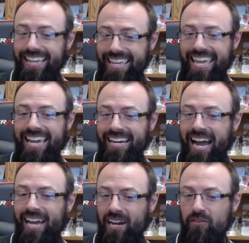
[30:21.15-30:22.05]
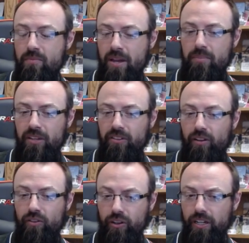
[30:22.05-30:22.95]
can I ever make
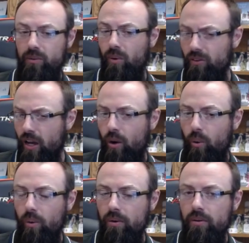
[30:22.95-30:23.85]
myself good? Well, no.